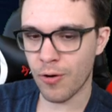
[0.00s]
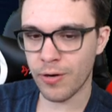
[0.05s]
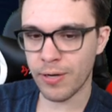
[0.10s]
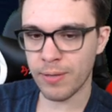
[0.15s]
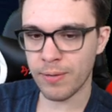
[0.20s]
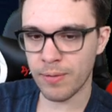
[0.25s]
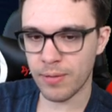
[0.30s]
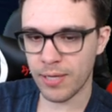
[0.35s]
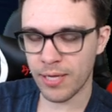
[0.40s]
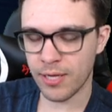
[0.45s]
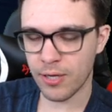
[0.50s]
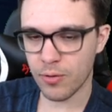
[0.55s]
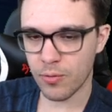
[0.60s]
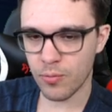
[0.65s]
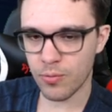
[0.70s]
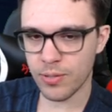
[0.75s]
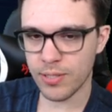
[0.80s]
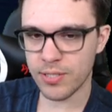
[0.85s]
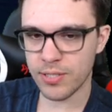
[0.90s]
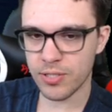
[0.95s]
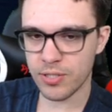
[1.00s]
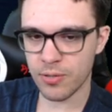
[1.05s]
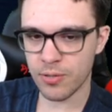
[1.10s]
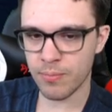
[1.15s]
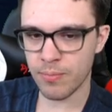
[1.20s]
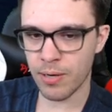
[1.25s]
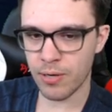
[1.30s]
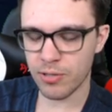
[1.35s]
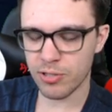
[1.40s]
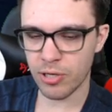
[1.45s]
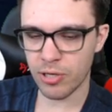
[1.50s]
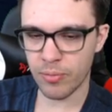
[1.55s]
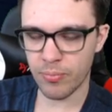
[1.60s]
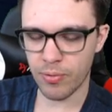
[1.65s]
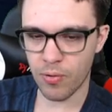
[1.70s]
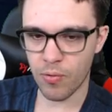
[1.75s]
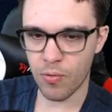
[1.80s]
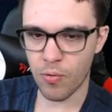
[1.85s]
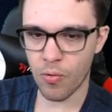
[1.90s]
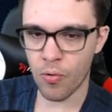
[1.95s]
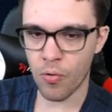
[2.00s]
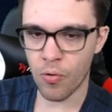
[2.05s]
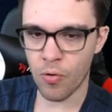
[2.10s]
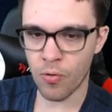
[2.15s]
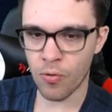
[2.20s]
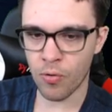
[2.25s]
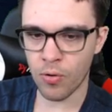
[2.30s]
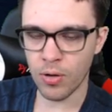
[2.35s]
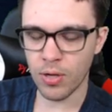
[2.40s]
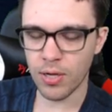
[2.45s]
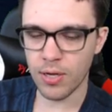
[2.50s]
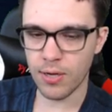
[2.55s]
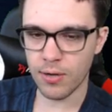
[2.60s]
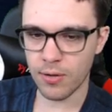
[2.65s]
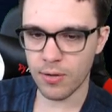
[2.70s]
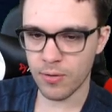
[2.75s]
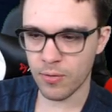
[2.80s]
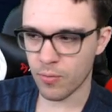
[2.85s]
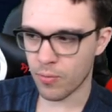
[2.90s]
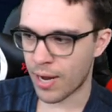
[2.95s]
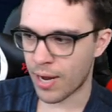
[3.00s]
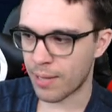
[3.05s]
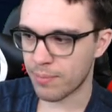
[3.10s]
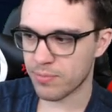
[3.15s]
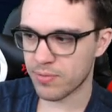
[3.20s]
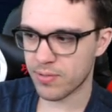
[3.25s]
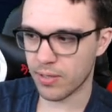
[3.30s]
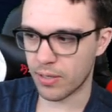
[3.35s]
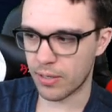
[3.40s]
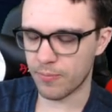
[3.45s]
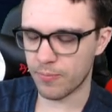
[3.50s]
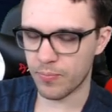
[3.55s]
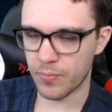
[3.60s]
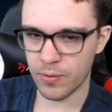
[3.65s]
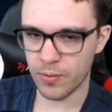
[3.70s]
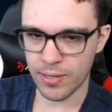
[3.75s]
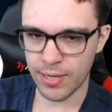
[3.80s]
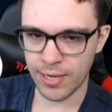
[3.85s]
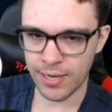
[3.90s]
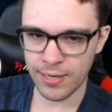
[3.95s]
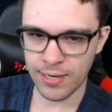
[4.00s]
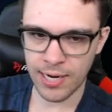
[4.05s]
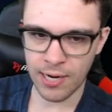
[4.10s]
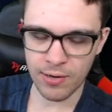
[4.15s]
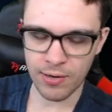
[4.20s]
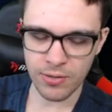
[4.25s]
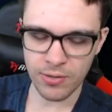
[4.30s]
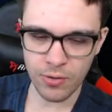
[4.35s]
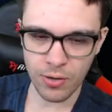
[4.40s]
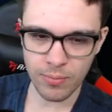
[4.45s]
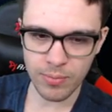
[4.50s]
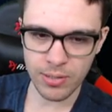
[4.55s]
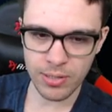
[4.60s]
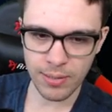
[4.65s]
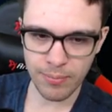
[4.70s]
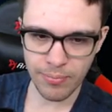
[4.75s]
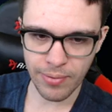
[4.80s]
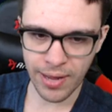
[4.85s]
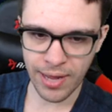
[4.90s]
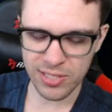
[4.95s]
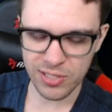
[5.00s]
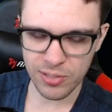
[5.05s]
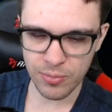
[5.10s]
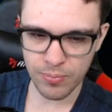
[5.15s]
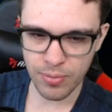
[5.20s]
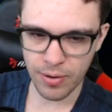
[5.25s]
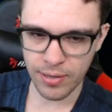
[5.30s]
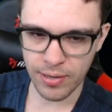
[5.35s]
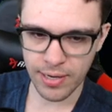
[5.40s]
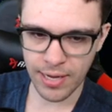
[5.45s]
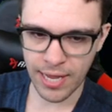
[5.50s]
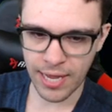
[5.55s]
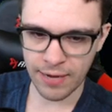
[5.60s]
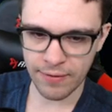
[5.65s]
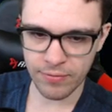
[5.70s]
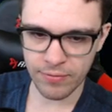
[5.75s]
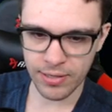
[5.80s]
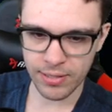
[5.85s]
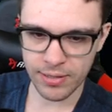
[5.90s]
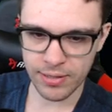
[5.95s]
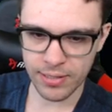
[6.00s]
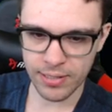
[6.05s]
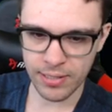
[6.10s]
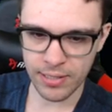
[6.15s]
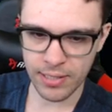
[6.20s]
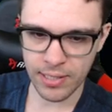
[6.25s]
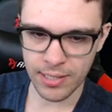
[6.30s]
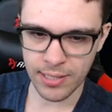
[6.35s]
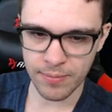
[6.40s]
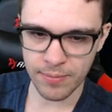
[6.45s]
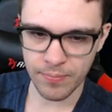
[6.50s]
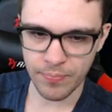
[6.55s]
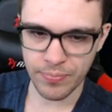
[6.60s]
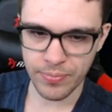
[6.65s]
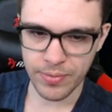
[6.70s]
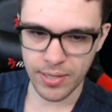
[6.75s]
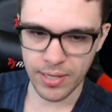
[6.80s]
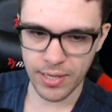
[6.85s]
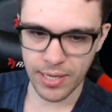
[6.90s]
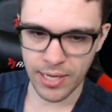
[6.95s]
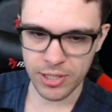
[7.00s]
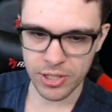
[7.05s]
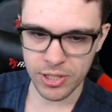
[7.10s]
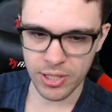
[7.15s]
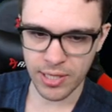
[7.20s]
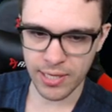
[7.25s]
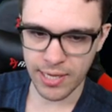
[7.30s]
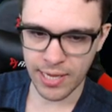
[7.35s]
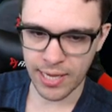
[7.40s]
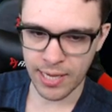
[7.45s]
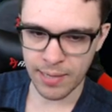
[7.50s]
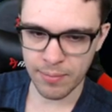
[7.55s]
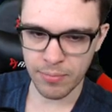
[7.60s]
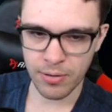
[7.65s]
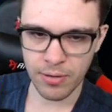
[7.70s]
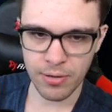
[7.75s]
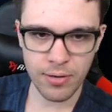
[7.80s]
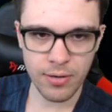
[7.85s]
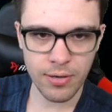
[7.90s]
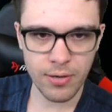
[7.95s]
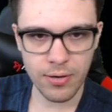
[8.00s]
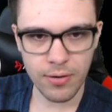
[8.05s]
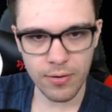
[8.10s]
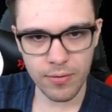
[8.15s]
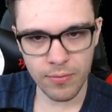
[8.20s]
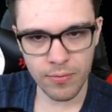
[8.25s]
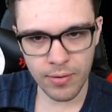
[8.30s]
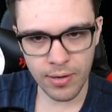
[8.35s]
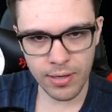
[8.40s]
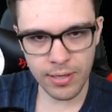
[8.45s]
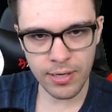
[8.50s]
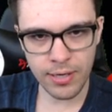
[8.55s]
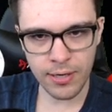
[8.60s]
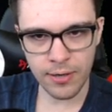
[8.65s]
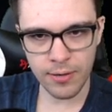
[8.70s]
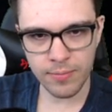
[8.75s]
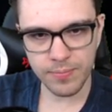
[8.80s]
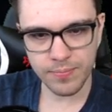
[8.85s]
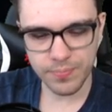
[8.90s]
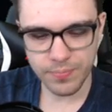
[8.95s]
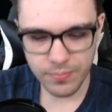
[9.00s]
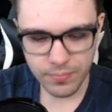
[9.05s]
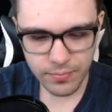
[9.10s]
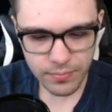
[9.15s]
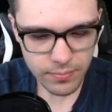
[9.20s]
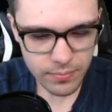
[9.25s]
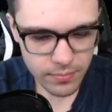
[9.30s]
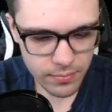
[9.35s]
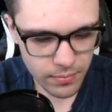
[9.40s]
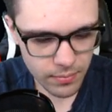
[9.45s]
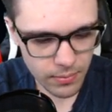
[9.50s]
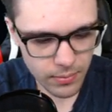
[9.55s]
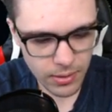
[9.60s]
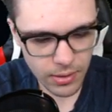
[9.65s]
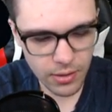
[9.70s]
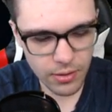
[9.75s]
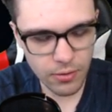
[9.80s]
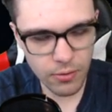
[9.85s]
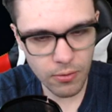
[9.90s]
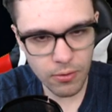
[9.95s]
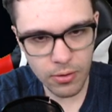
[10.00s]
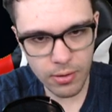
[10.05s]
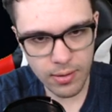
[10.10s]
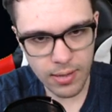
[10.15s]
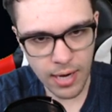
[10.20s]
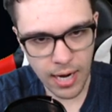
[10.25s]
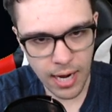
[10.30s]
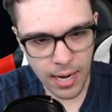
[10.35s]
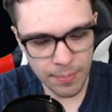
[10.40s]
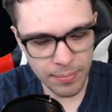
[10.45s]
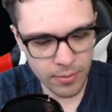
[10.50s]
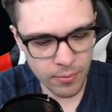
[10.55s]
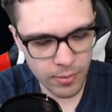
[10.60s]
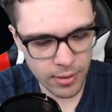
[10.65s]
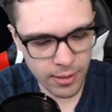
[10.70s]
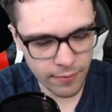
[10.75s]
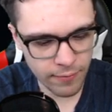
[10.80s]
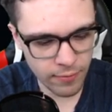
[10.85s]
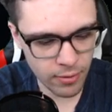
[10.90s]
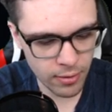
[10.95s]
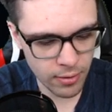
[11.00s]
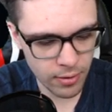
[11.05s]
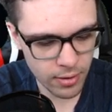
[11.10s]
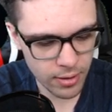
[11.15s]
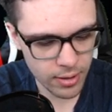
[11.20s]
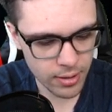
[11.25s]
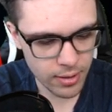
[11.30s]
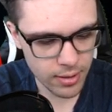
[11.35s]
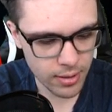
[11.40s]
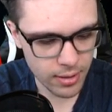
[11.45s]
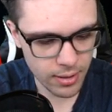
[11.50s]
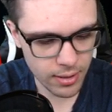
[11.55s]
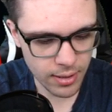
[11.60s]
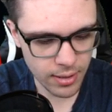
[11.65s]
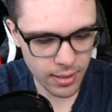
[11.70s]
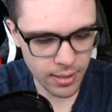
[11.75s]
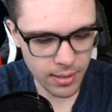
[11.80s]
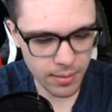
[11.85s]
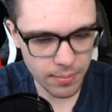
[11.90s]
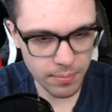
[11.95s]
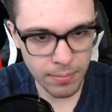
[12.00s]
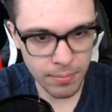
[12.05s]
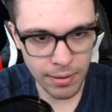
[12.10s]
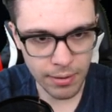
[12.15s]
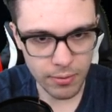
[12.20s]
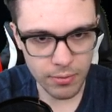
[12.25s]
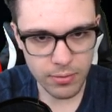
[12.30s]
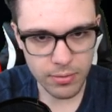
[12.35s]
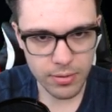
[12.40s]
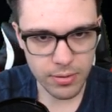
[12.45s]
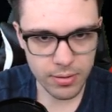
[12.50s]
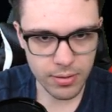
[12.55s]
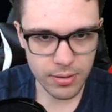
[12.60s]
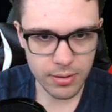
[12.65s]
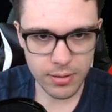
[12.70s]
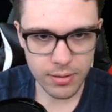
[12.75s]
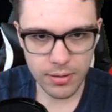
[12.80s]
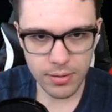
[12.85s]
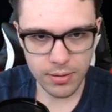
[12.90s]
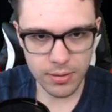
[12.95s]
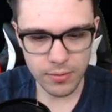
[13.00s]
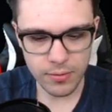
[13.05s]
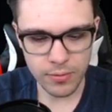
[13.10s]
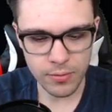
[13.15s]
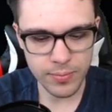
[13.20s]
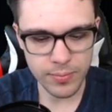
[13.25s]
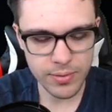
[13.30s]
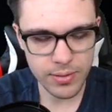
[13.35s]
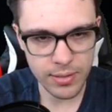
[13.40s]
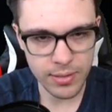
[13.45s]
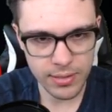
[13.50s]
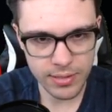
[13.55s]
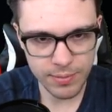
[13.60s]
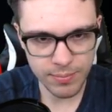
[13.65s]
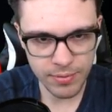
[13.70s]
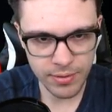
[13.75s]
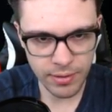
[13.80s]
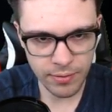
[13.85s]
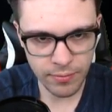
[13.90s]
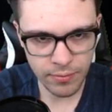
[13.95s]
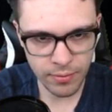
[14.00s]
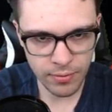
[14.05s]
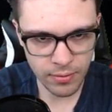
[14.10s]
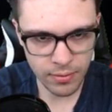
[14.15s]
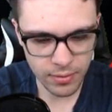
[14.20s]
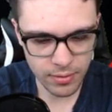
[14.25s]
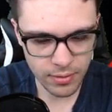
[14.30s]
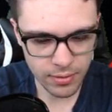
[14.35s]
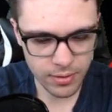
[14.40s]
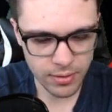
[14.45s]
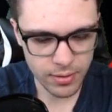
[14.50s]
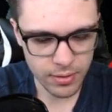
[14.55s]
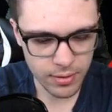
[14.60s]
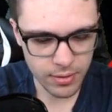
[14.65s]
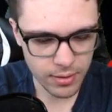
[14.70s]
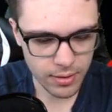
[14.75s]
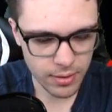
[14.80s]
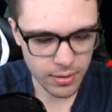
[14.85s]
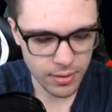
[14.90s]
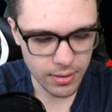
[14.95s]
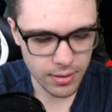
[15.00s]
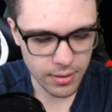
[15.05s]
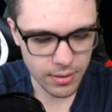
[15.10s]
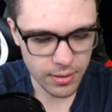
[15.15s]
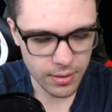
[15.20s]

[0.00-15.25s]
that alone will already increase your metal strength a whole crap ton. Okay, now normally in the past, you probably have like the uh, Angelic Amber right here in order to copy whatever uh, metal. Oops, I spelled that wrong.